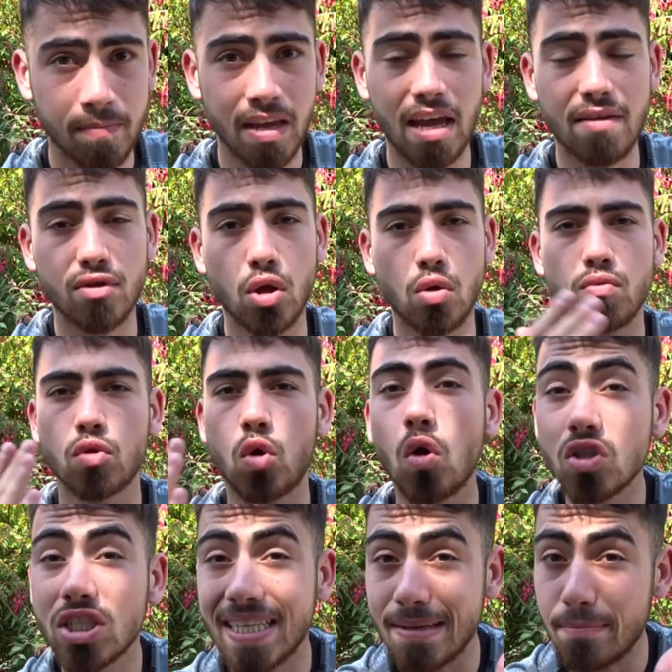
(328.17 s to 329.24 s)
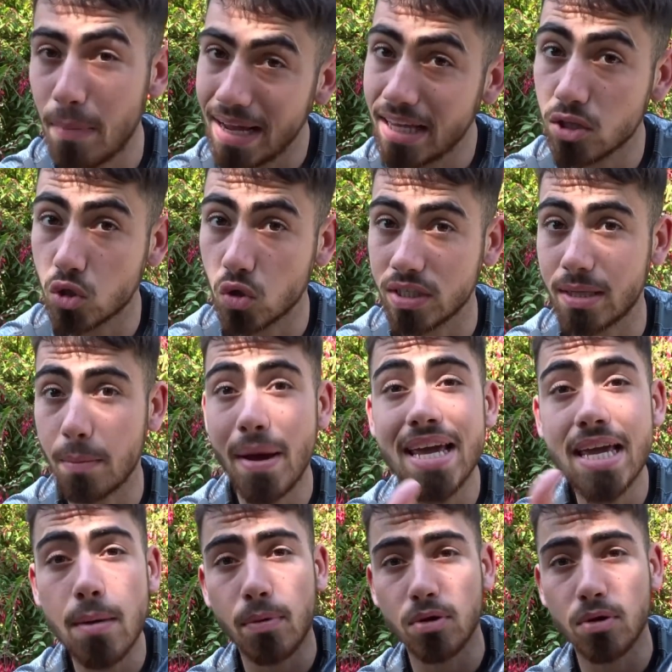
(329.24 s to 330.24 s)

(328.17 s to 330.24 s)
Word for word: If you don't consciously make the choice to make it a